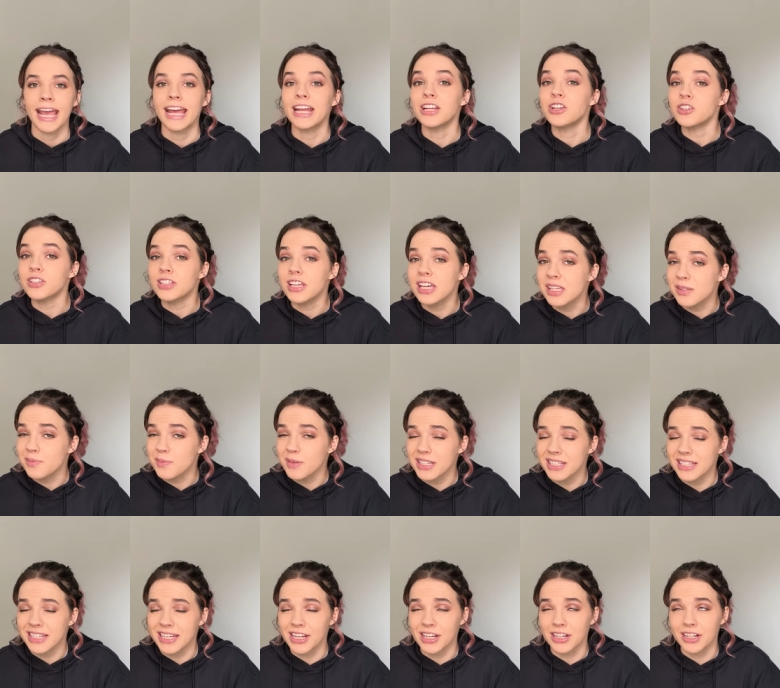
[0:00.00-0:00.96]
It just kicks me
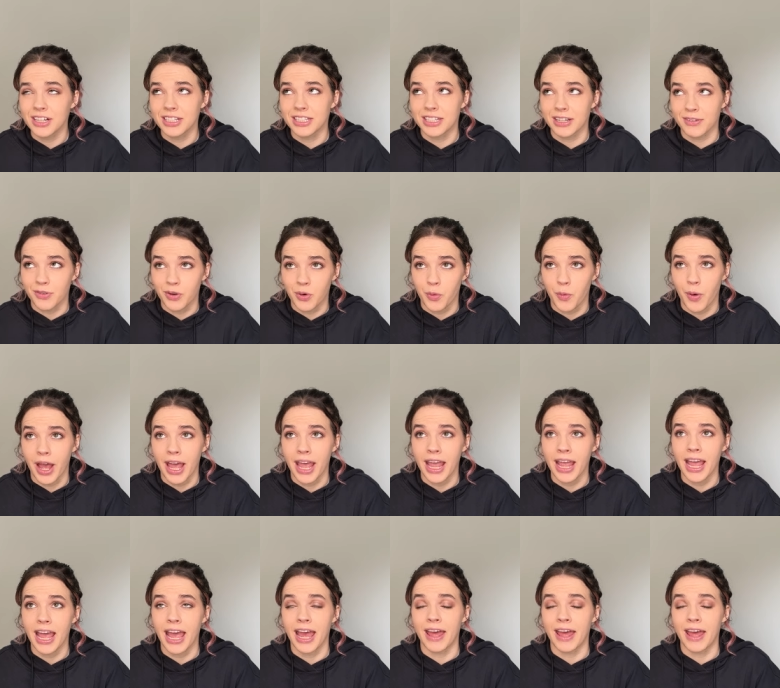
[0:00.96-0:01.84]
into gear a different way,